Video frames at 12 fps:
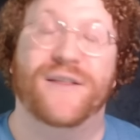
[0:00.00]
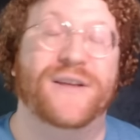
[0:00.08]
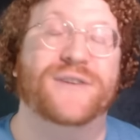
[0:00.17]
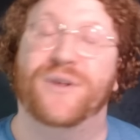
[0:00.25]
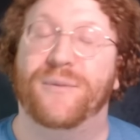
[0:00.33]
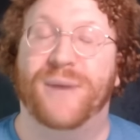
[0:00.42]

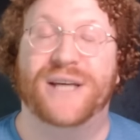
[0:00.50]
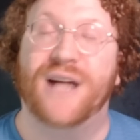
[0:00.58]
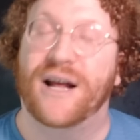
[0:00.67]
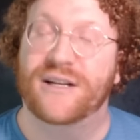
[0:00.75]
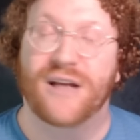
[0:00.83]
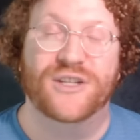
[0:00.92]
these are the best
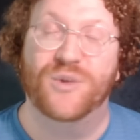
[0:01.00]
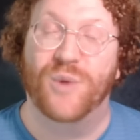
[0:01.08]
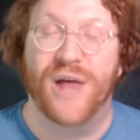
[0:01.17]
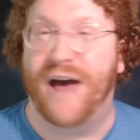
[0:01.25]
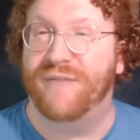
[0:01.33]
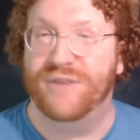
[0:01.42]
hot dogs you will
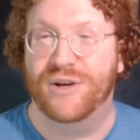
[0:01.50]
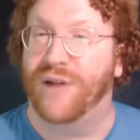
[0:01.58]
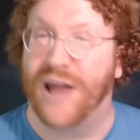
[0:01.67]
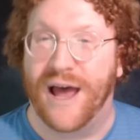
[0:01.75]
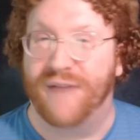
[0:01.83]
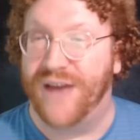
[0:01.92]
have in your
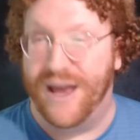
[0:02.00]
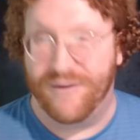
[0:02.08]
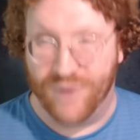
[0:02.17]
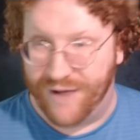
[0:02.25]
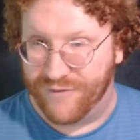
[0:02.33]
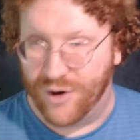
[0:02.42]
life,
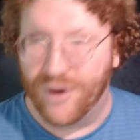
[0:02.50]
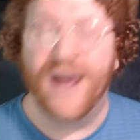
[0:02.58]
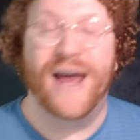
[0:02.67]
ever.